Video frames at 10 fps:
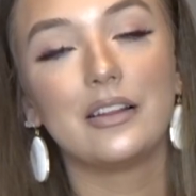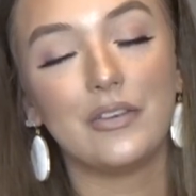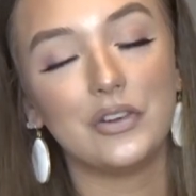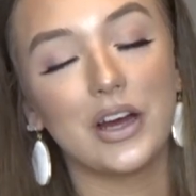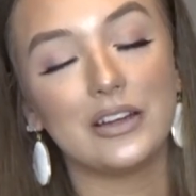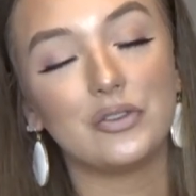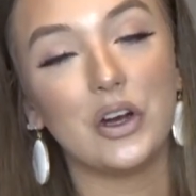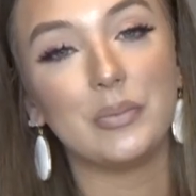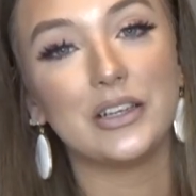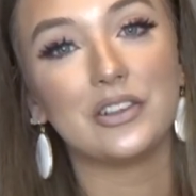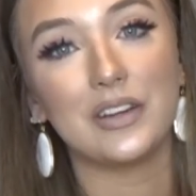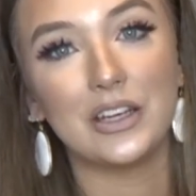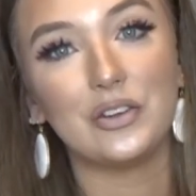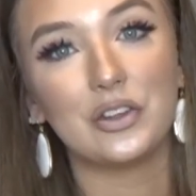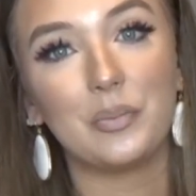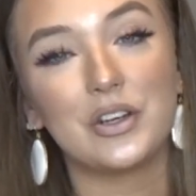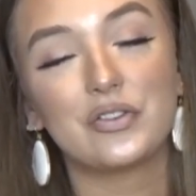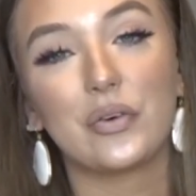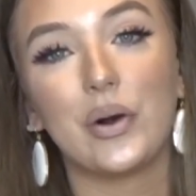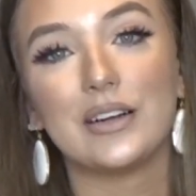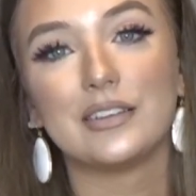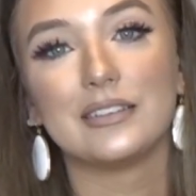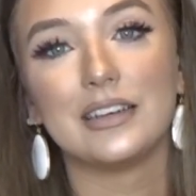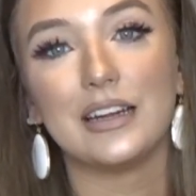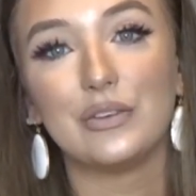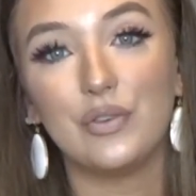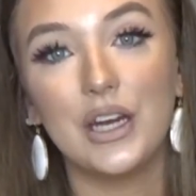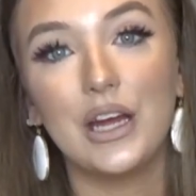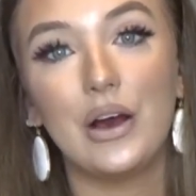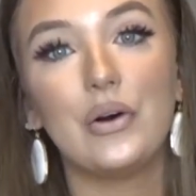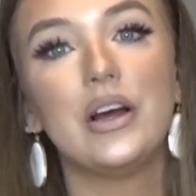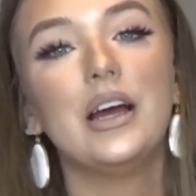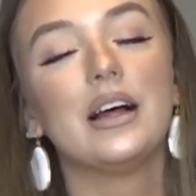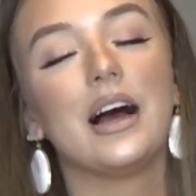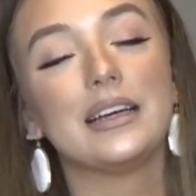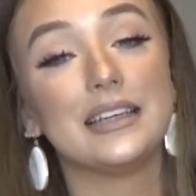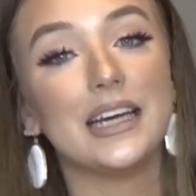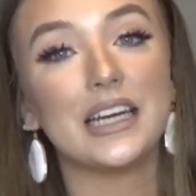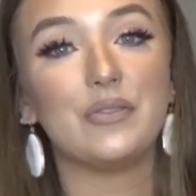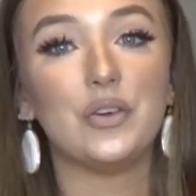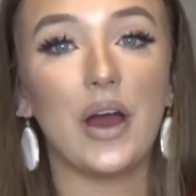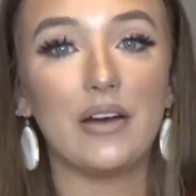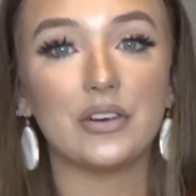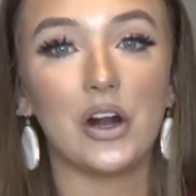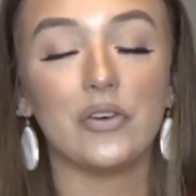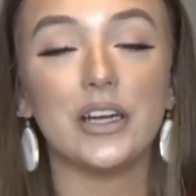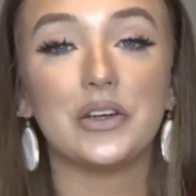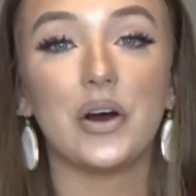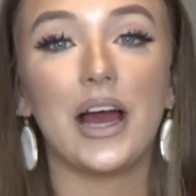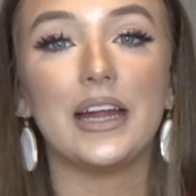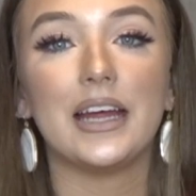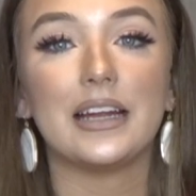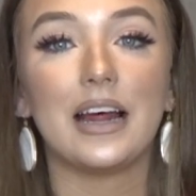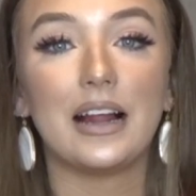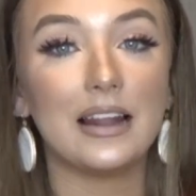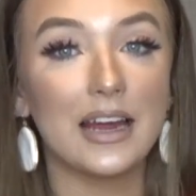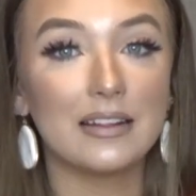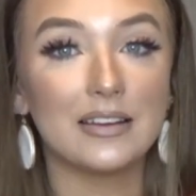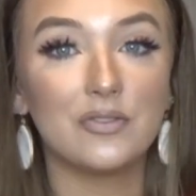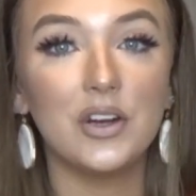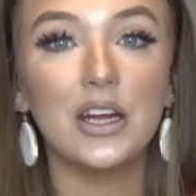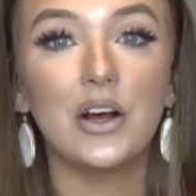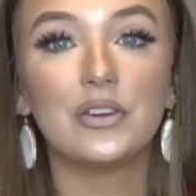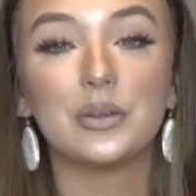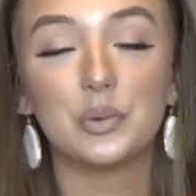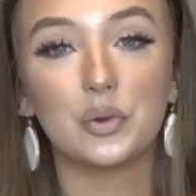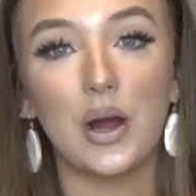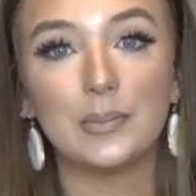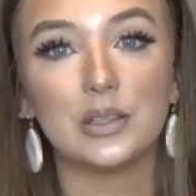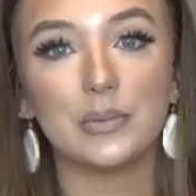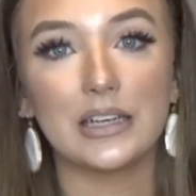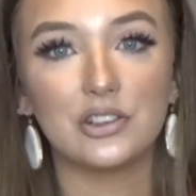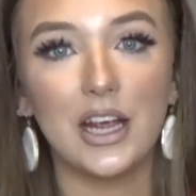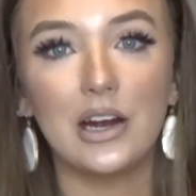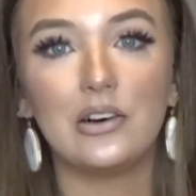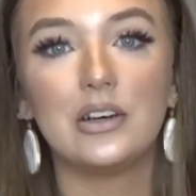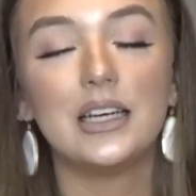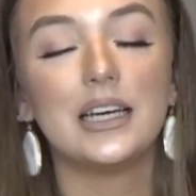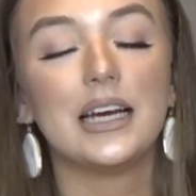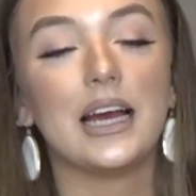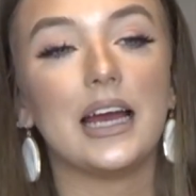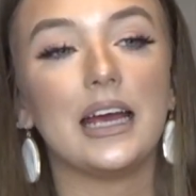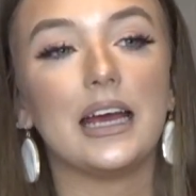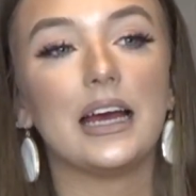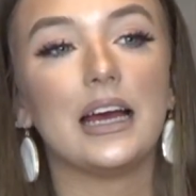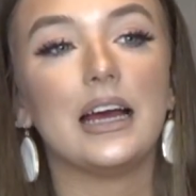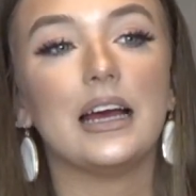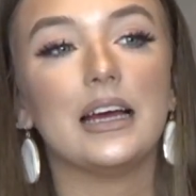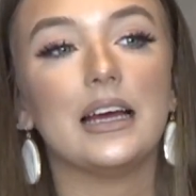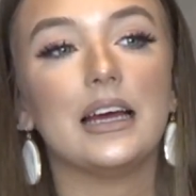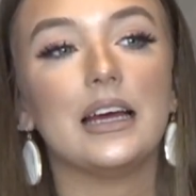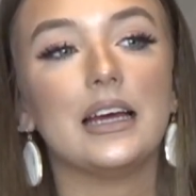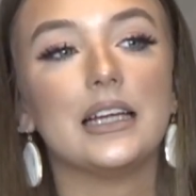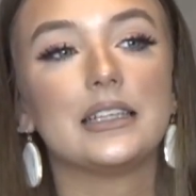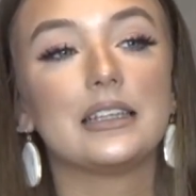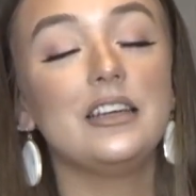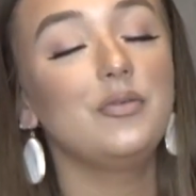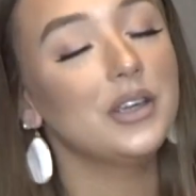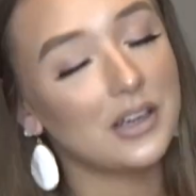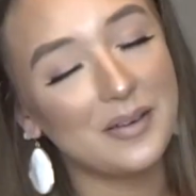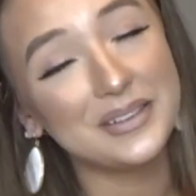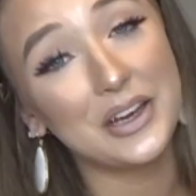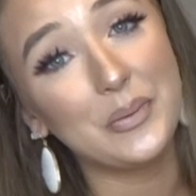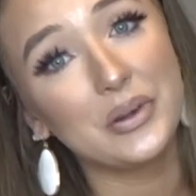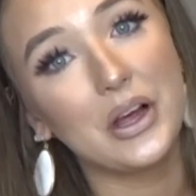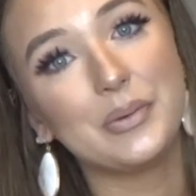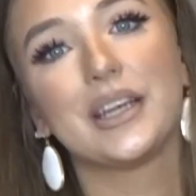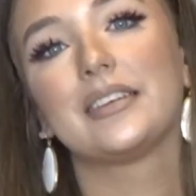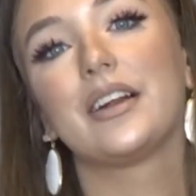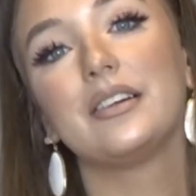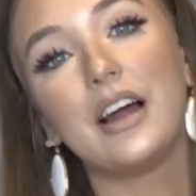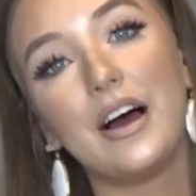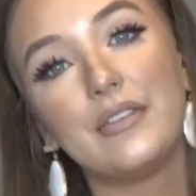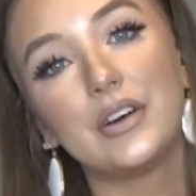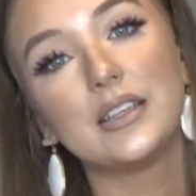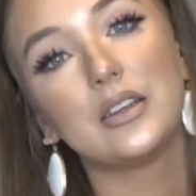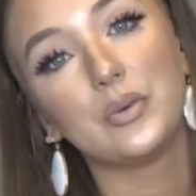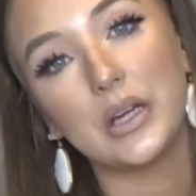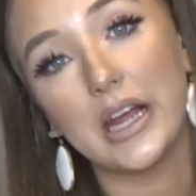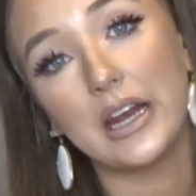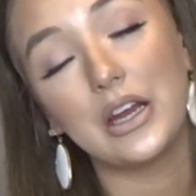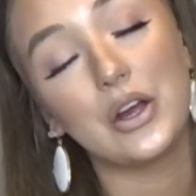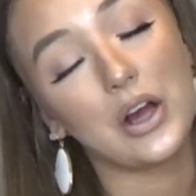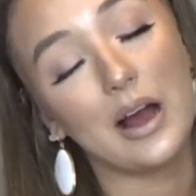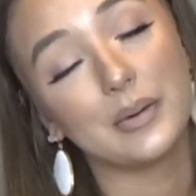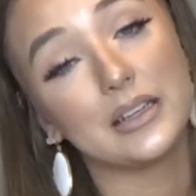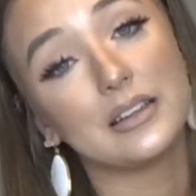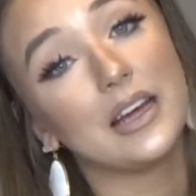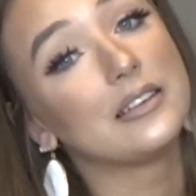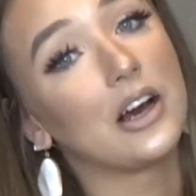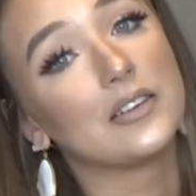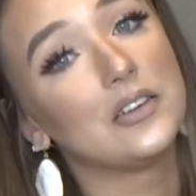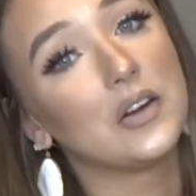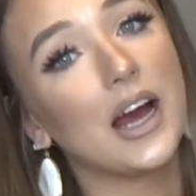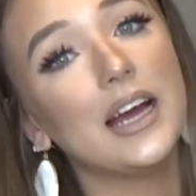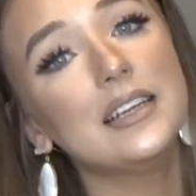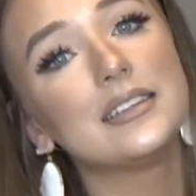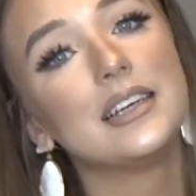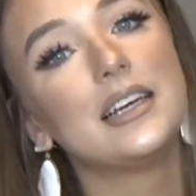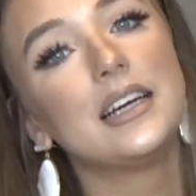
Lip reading: love you guys very much and thank you so much for watching today's video. Again, if you haven't already, go ahead and like this video, subscribe to my channel, and leave me a comment down below because I love to read your comments and talk to you guys.